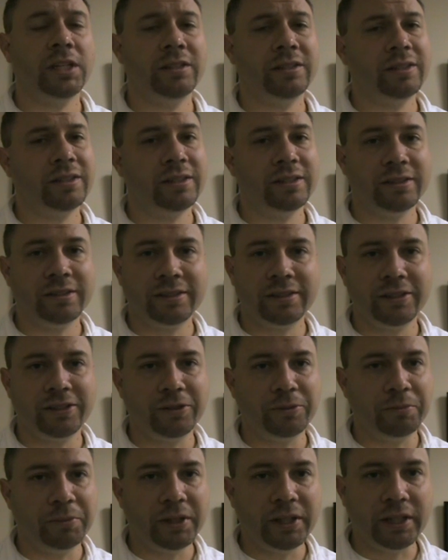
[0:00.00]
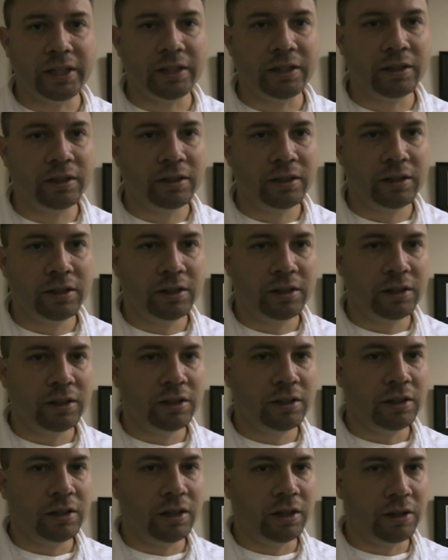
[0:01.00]
and to consider many
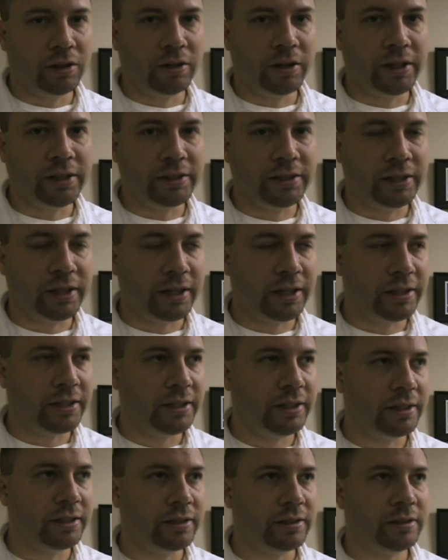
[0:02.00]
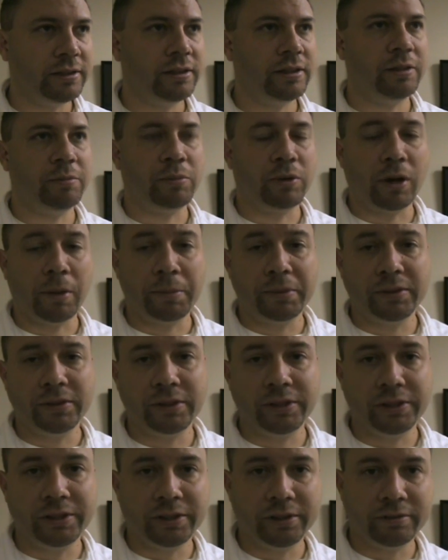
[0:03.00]
a crazy idea and
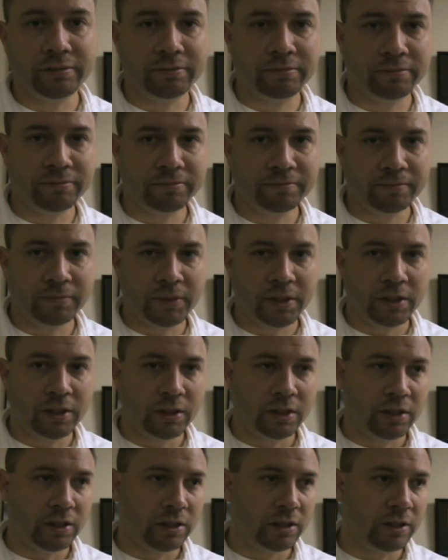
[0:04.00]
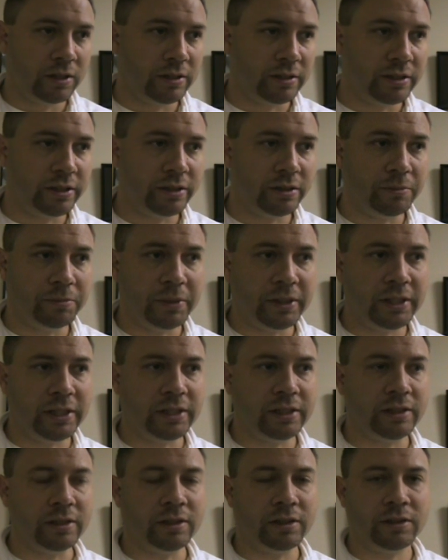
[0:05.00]
proposition. Consider
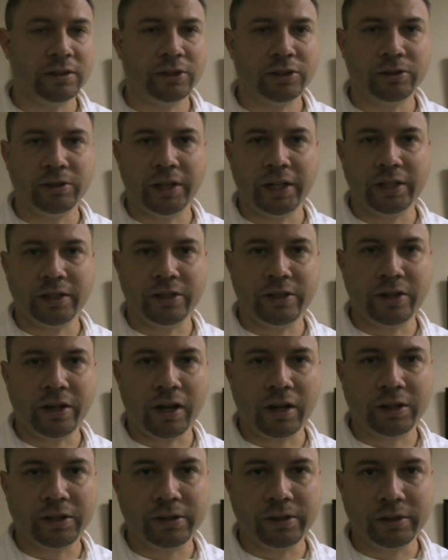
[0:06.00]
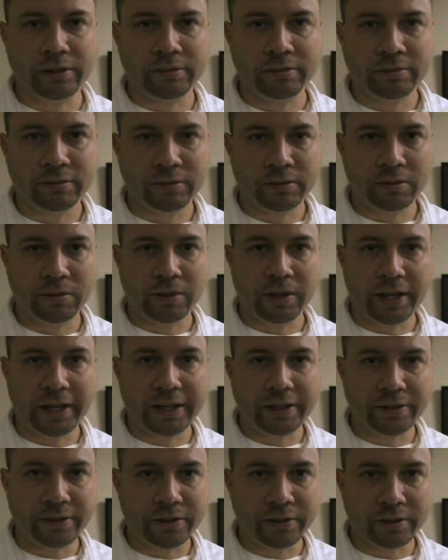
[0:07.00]
many a strange doctrine or
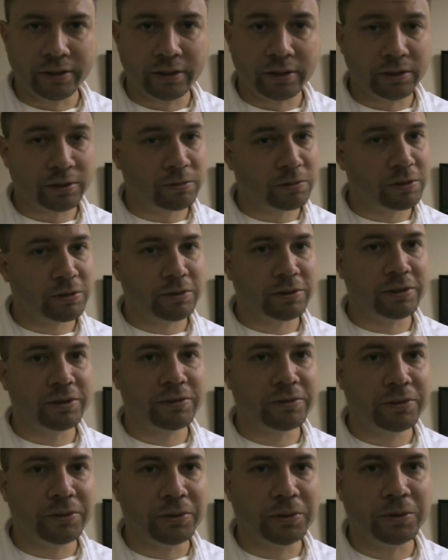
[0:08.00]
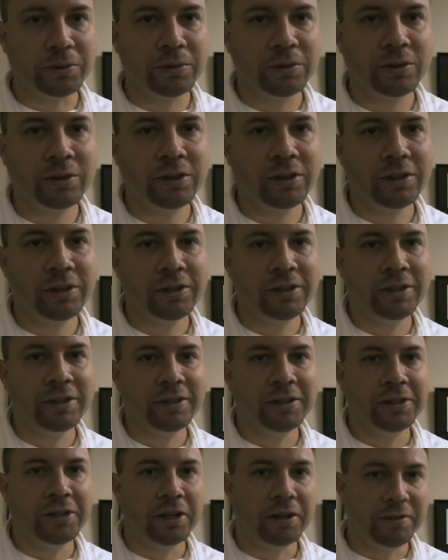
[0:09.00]
answer, because the world is full
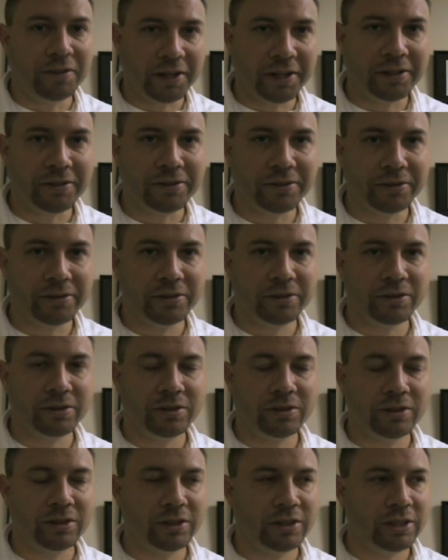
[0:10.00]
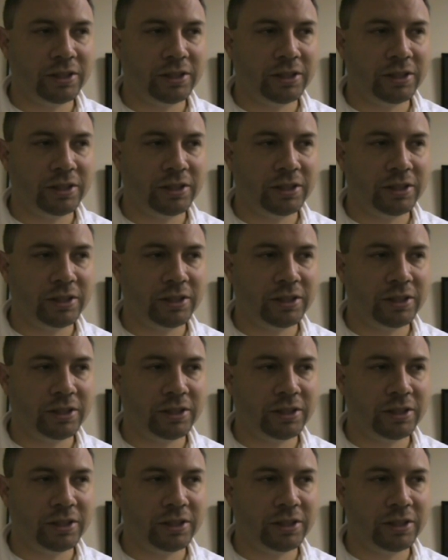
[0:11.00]
of answers.